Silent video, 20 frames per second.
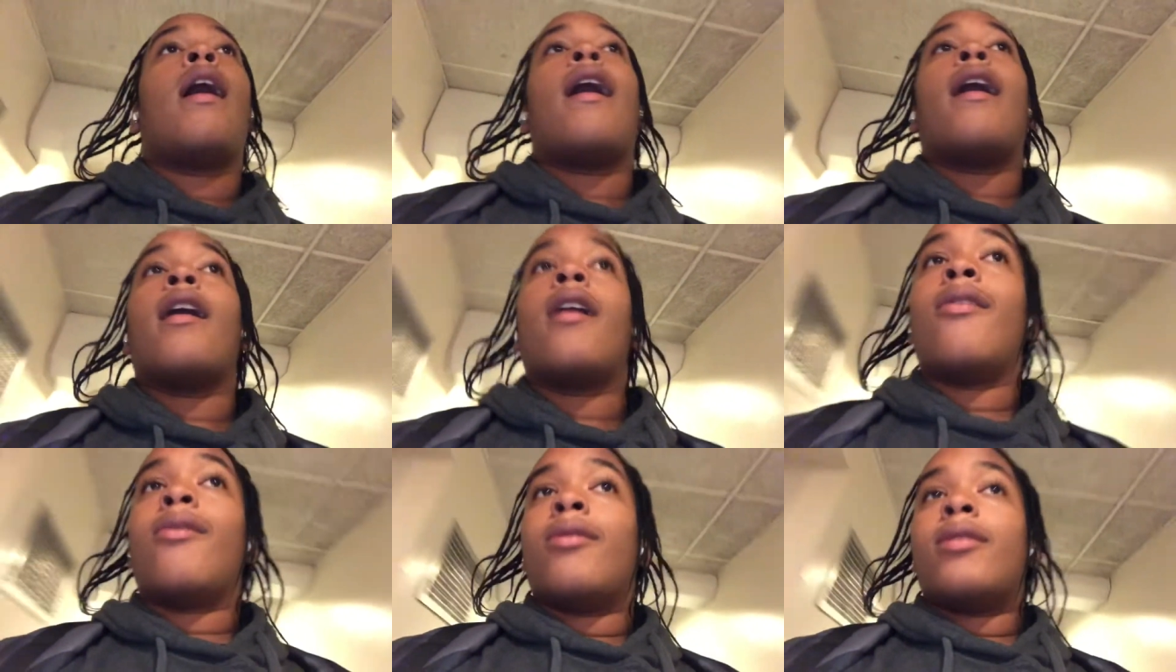
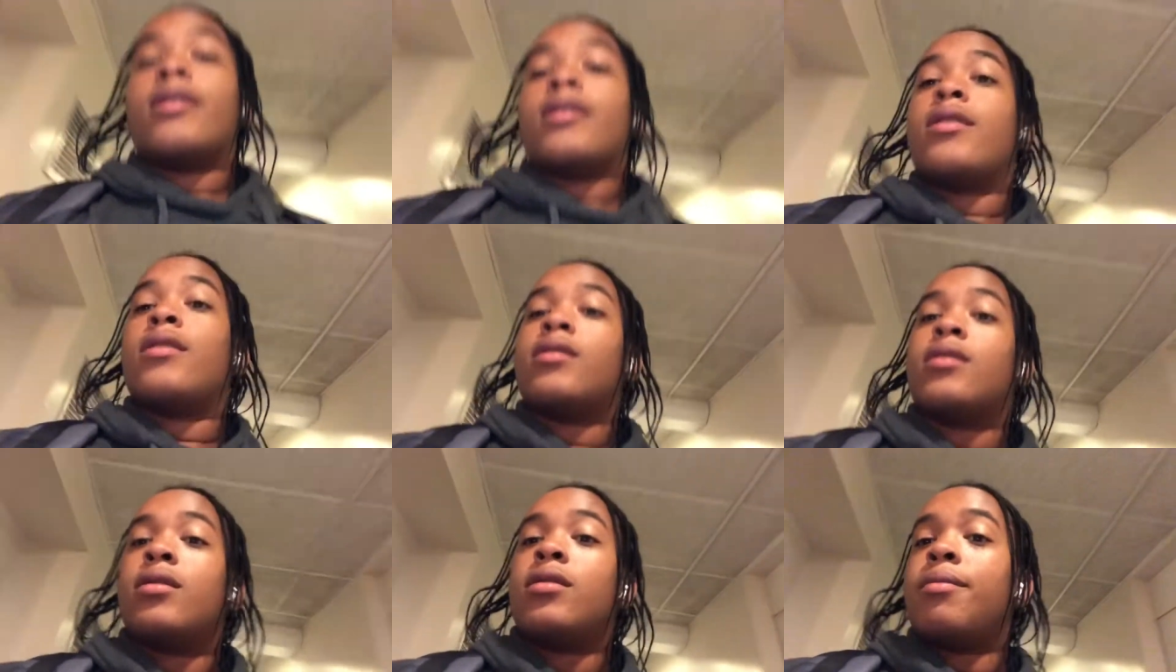I go to
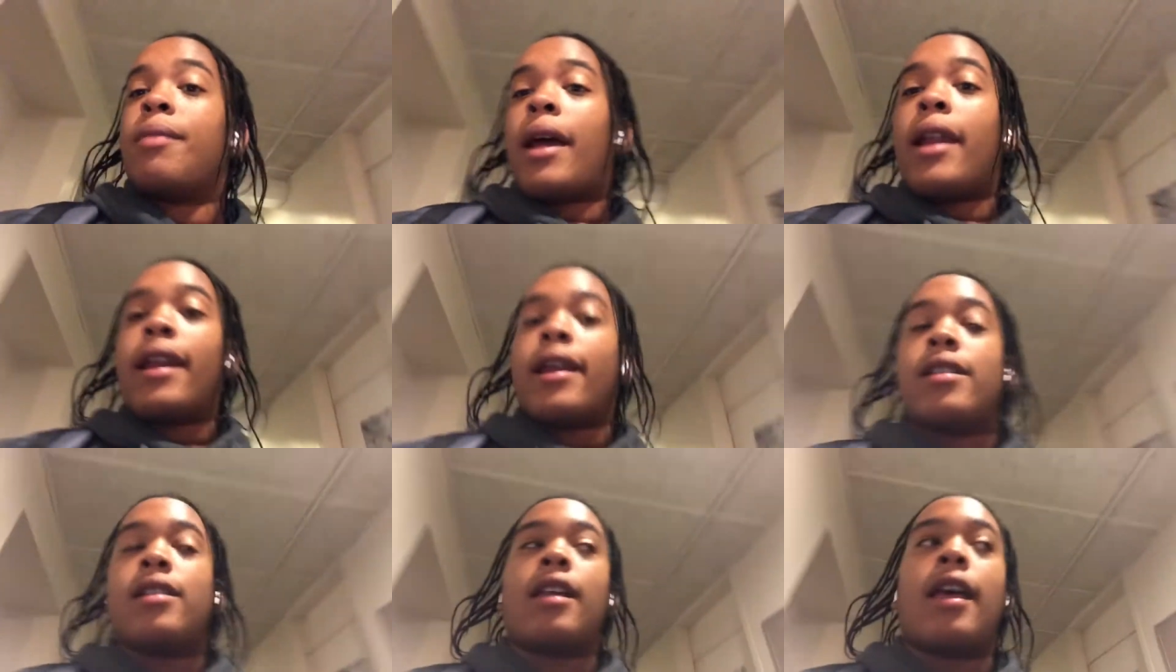my
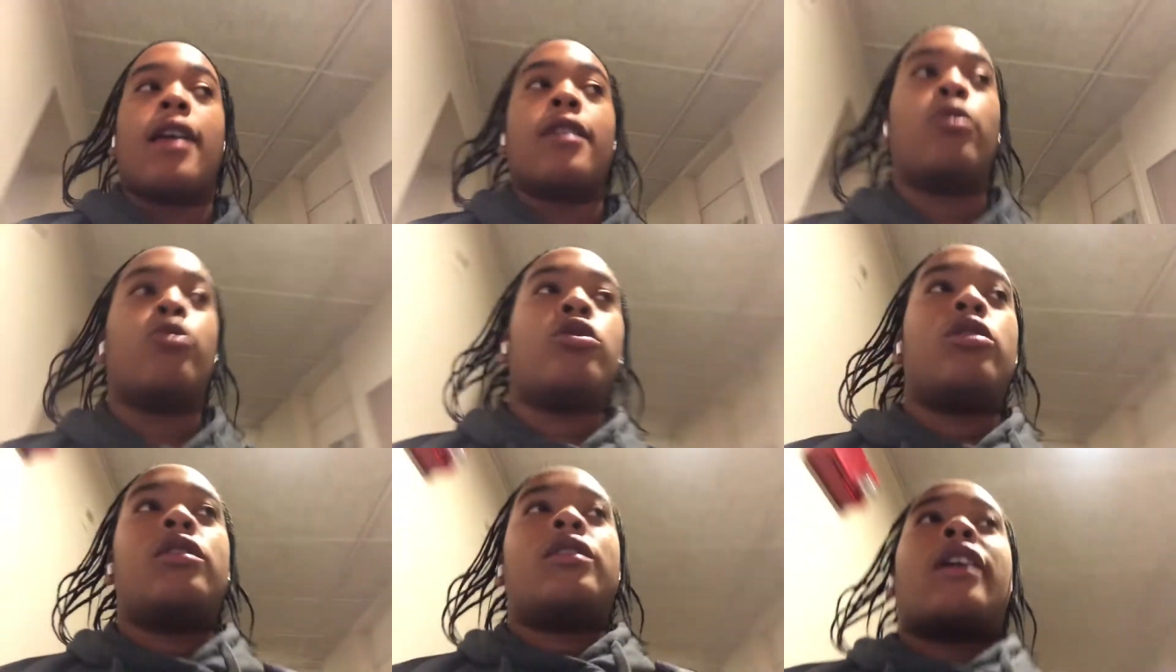next class,
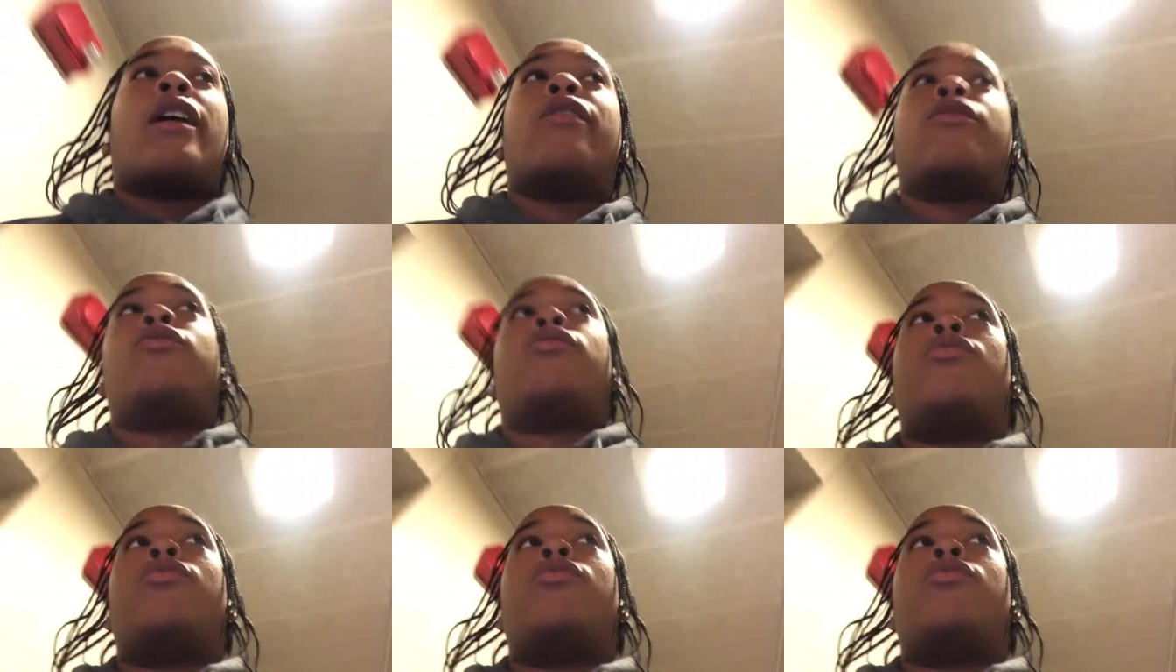which is at